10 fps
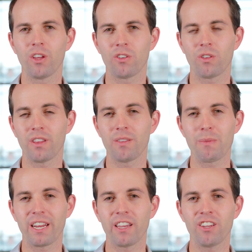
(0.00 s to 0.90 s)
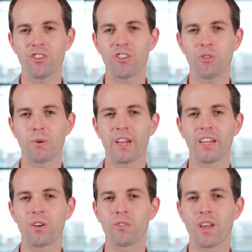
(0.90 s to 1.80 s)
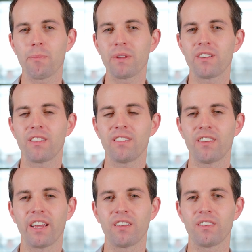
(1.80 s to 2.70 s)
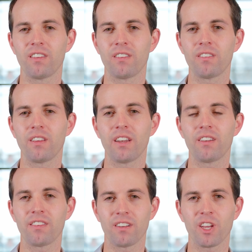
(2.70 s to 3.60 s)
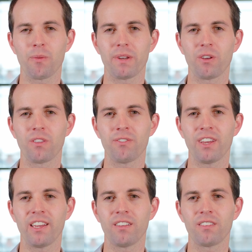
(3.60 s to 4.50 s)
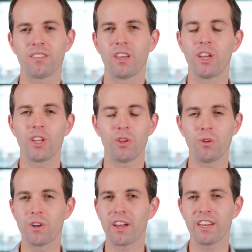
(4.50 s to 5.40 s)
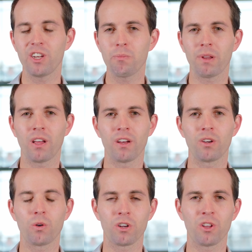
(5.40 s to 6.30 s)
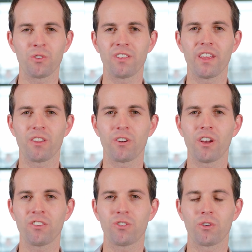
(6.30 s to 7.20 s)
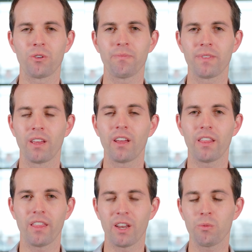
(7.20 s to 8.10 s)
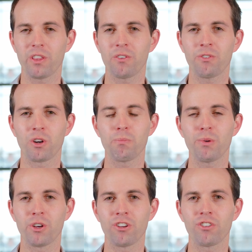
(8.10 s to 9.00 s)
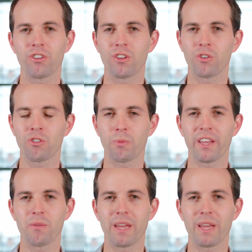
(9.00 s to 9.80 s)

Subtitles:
so that the medication spray goes up into the sinuses and doesn't come down the face. You do not need to plug or close the other nostril. Then, with a firm push, you'll spray the